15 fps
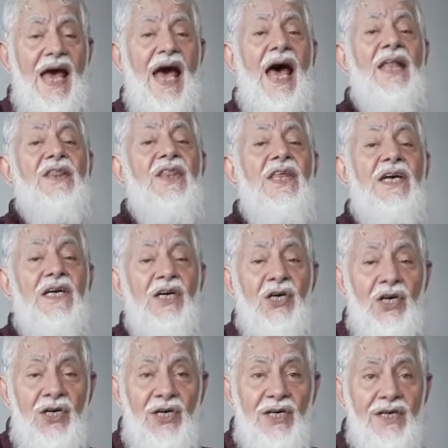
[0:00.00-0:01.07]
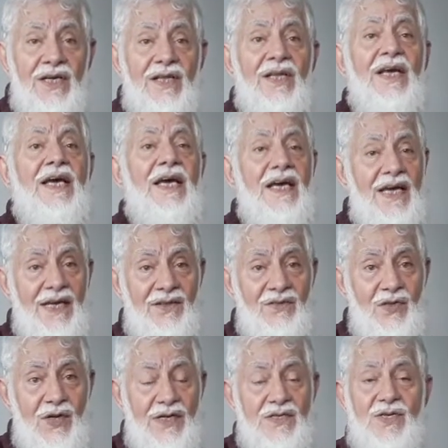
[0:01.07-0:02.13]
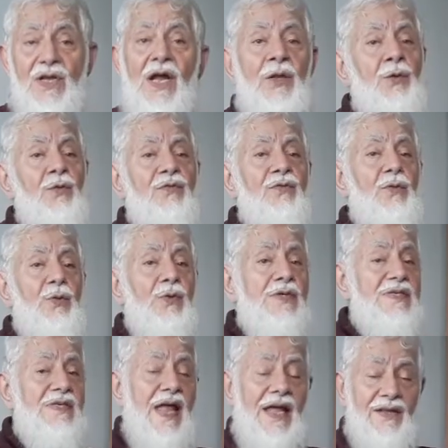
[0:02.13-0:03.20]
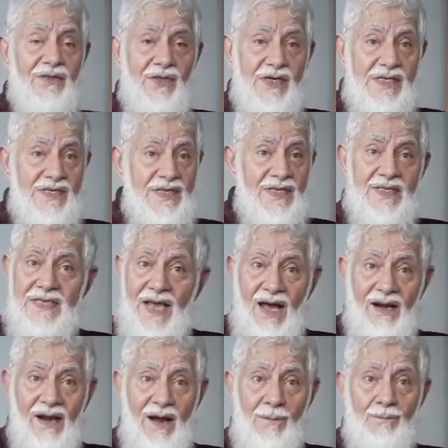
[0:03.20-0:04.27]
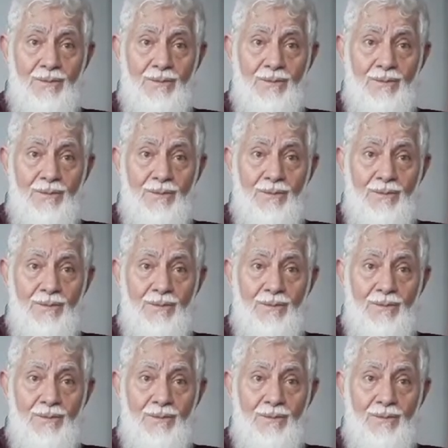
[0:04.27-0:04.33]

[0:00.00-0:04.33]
and they earn interest, and of course the interest is haram.